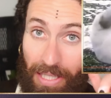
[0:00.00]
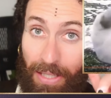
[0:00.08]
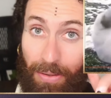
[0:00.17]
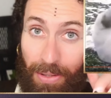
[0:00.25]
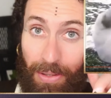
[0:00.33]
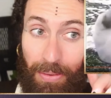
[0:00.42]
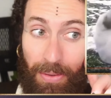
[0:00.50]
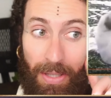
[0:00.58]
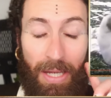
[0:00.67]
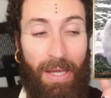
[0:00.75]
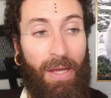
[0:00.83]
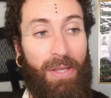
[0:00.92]
kill you.
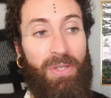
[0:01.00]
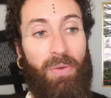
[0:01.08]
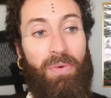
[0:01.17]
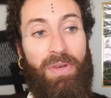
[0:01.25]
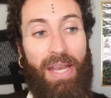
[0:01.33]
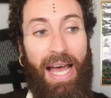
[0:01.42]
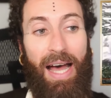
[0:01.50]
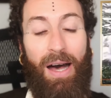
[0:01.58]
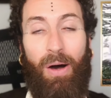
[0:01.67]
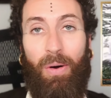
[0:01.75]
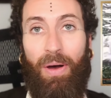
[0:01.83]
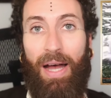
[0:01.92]
So
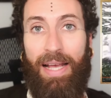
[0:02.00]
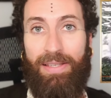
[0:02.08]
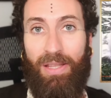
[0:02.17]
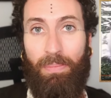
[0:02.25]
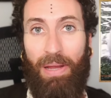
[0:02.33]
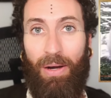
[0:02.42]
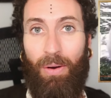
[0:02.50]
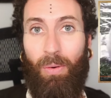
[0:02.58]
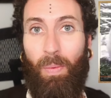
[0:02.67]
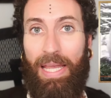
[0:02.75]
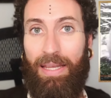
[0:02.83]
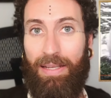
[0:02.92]
now, as the bear
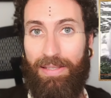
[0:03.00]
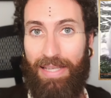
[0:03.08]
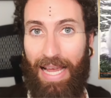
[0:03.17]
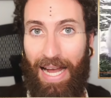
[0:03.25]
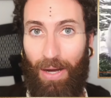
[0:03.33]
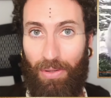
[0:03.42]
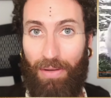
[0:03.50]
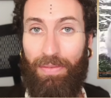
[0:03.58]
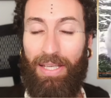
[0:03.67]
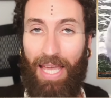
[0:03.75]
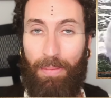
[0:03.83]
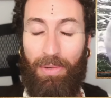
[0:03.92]
awakens out of
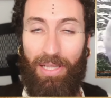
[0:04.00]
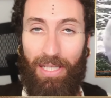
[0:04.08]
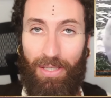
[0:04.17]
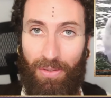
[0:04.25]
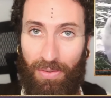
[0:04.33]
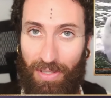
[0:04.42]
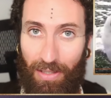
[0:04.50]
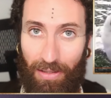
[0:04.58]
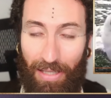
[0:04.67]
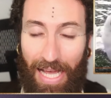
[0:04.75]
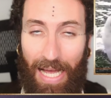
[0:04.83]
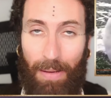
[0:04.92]
the chemically induced
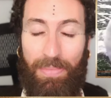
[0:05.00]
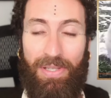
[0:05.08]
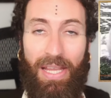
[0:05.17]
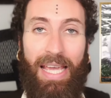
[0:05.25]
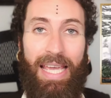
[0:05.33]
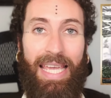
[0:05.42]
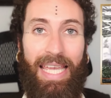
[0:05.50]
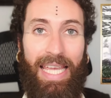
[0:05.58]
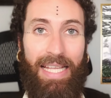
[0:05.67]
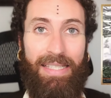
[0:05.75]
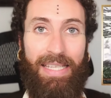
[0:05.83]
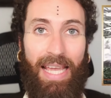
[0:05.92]
collapse,
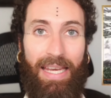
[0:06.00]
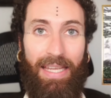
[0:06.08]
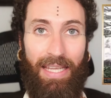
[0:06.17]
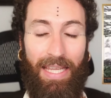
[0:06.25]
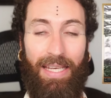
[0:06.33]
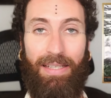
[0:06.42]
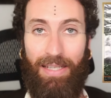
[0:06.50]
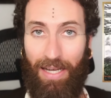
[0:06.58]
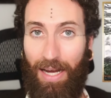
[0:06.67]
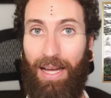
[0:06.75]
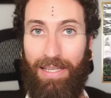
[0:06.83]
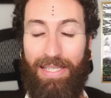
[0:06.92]
it's getting in
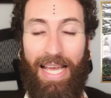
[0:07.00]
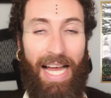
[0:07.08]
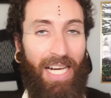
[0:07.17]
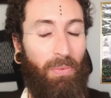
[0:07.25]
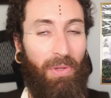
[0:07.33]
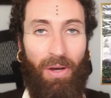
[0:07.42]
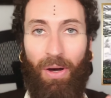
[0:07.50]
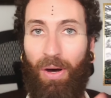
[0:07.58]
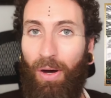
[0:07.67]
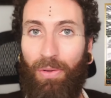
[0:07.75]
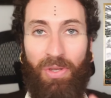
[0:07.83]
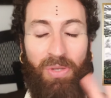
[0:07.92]
contact with
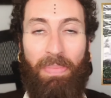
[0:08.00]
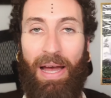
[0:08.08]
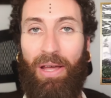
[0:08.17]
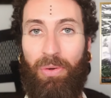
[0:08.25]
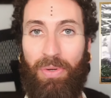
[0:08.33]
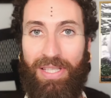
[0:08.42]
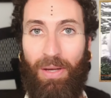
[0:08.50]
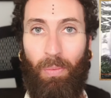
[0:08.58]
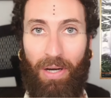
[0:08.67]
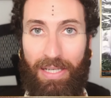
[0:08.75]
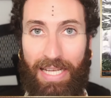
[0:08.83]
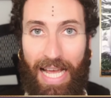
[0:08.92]
all those boundaries that
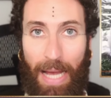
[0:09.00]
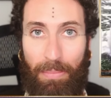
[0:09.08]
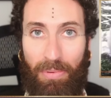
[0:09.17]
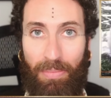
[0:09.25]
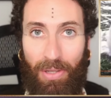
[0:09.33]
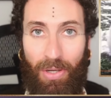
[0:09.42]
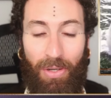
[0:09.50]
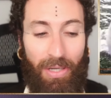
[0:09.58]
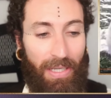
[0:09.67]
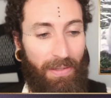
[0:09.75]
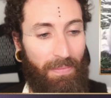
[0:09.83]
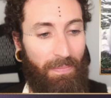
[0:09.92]
wanted to happen but
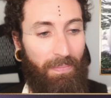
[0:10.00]
couldn't.